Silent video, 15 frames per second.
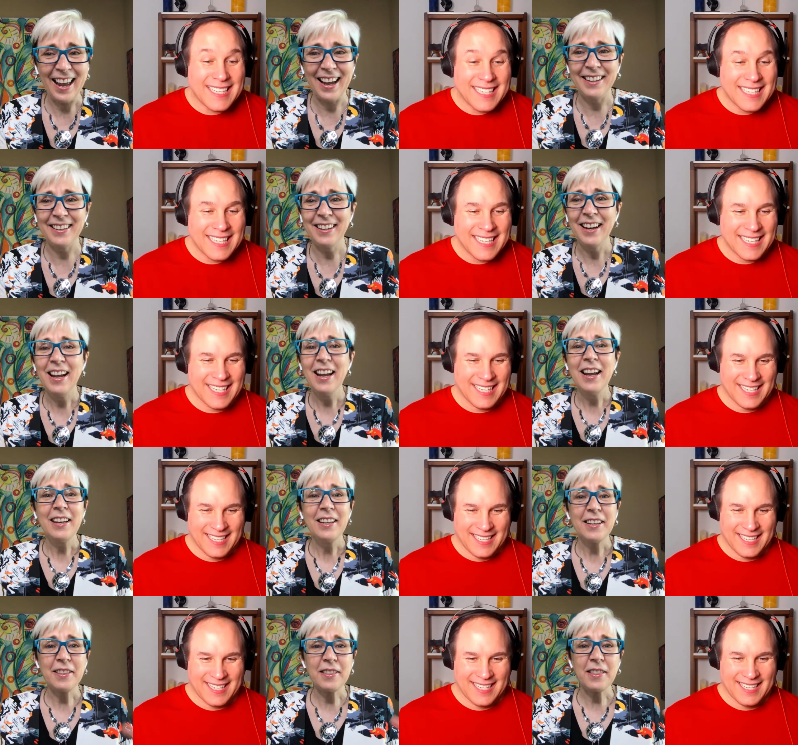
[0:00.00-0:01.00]
Speaker 1: and
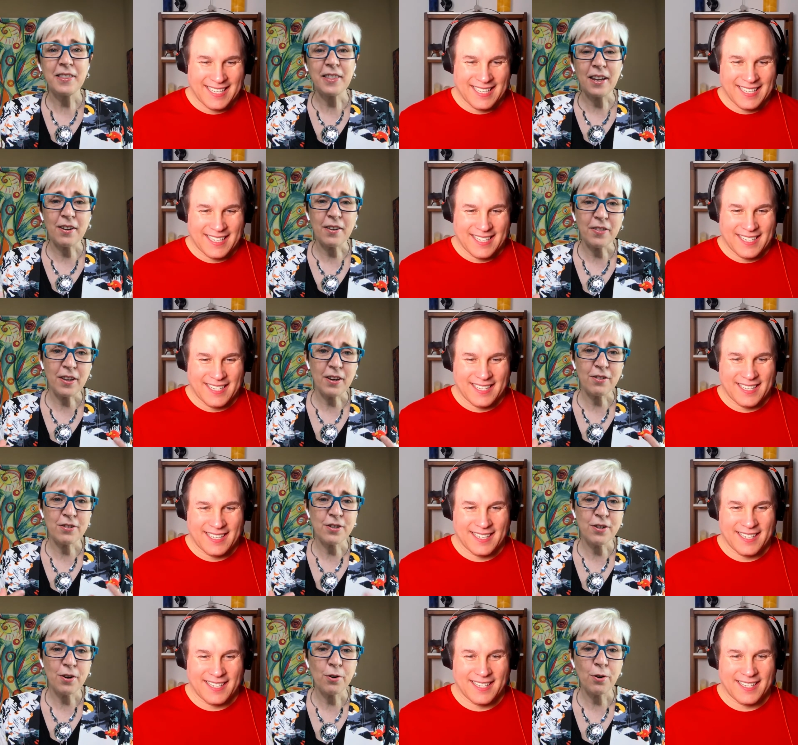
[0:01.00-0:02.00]
there, there
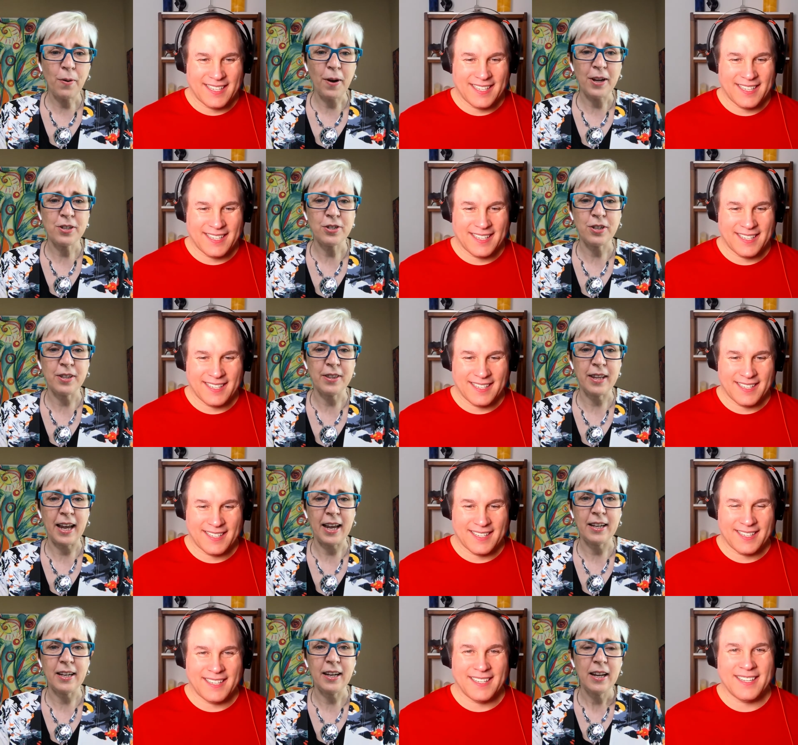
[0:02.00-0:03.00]
is no question
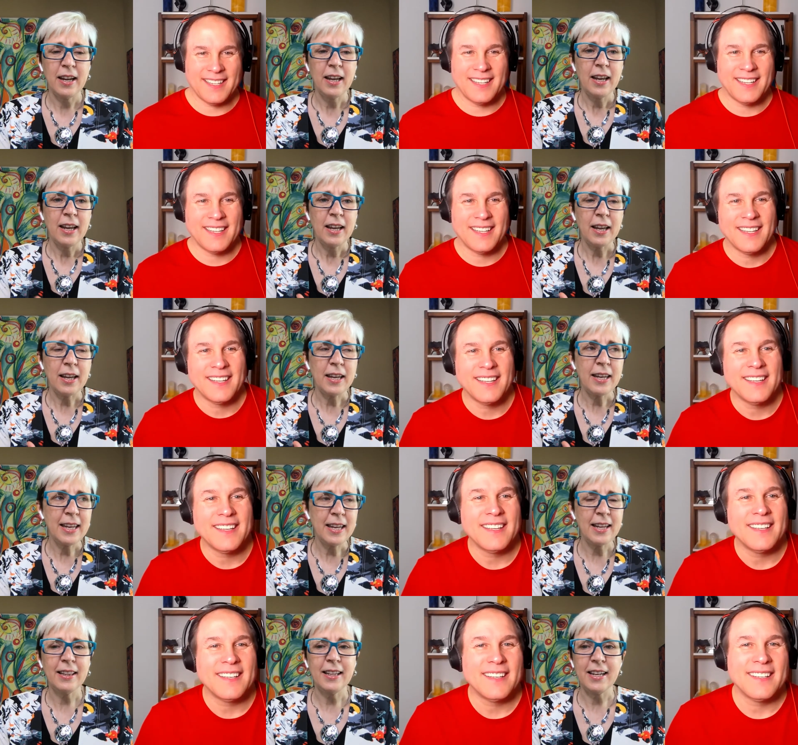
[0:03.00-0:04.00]
that
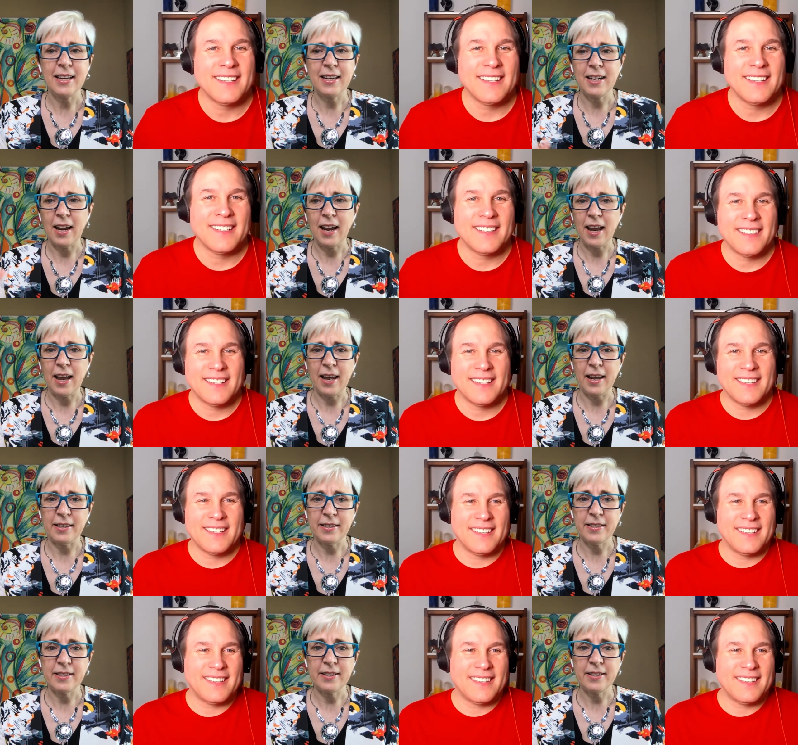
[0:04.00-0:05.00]
healing
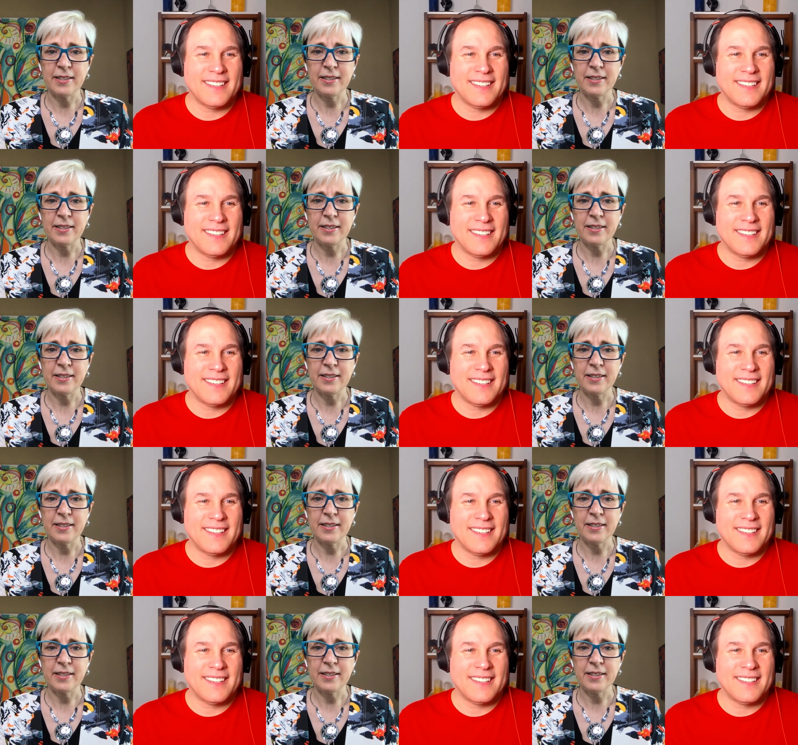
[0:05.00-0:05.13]
and